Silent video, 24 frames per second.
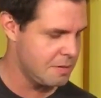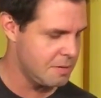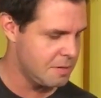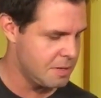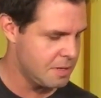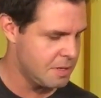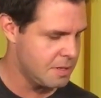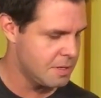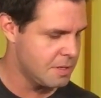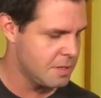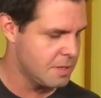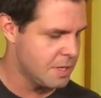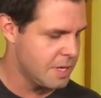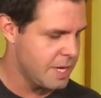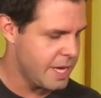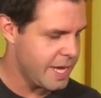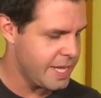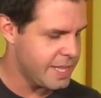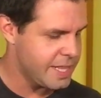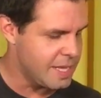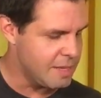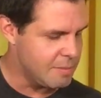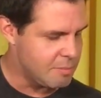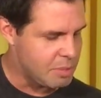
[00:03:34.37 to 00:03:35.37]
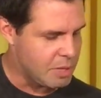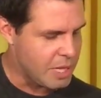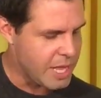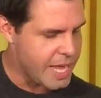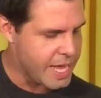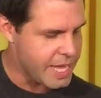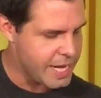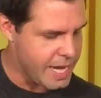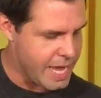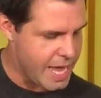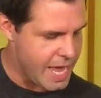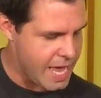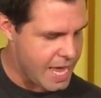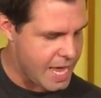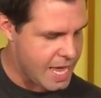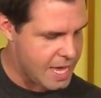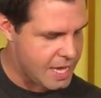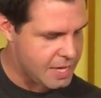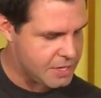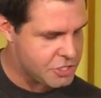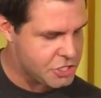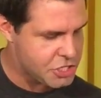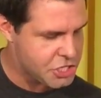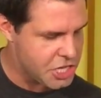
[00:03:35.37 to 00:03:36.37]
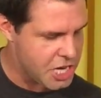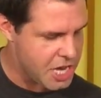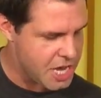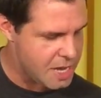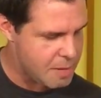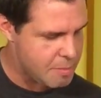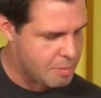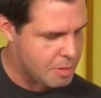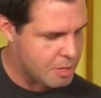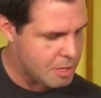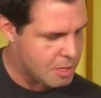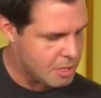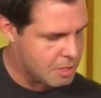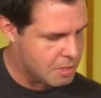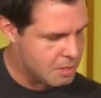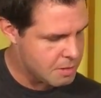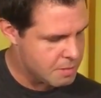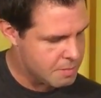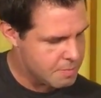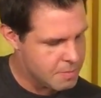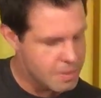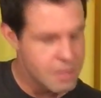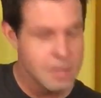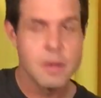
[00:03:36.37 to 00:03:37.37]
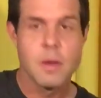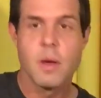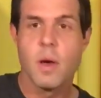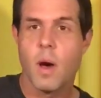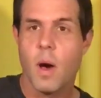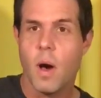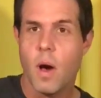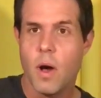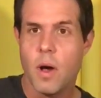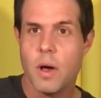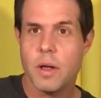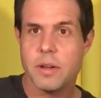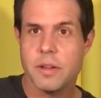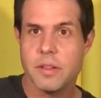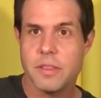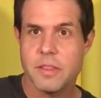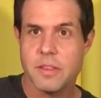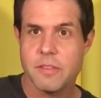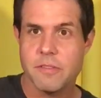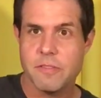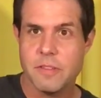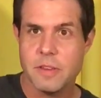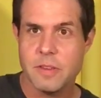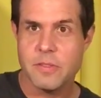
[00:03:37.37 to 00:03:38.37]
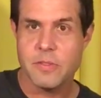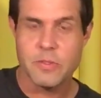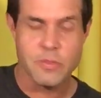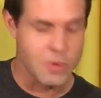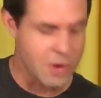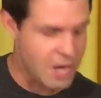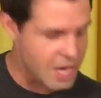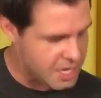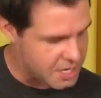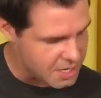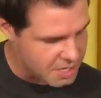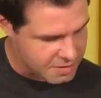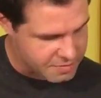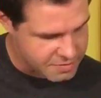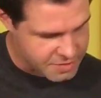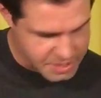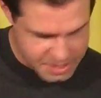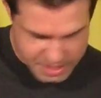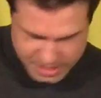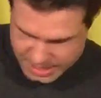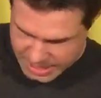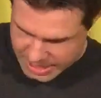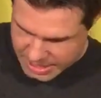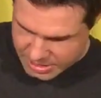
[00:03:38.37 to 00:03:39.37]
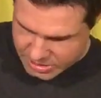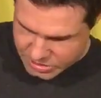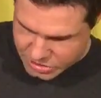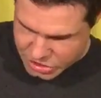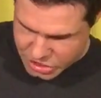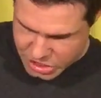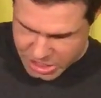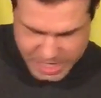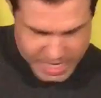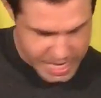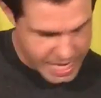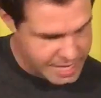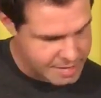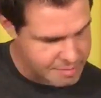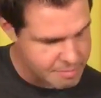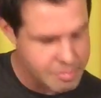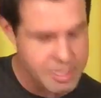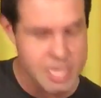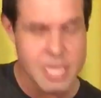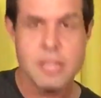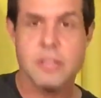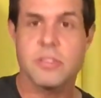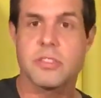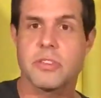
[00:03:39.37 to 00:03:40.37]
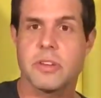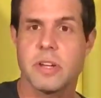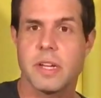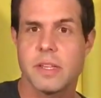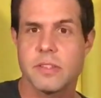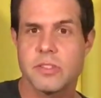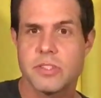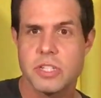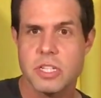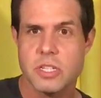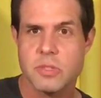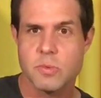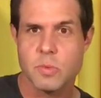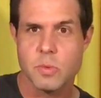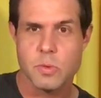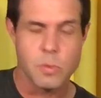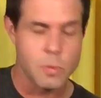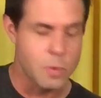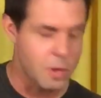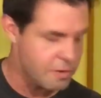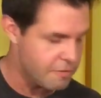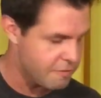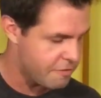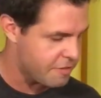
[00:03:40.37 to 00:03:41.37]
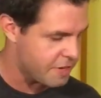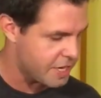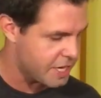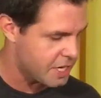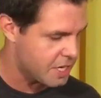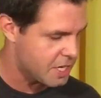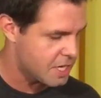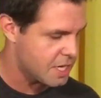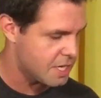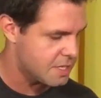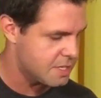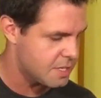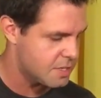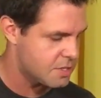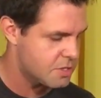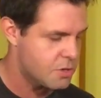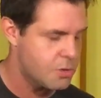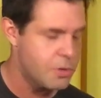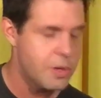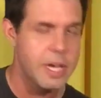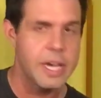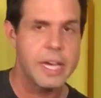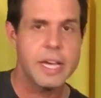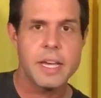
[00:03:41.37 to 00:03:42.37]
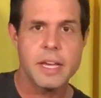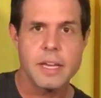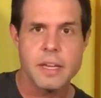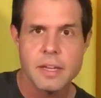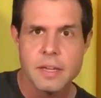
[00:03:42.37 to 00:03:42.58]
and then play an A shape on the 5th fret of the D, G, and B strings, just with one finger, because it's quick,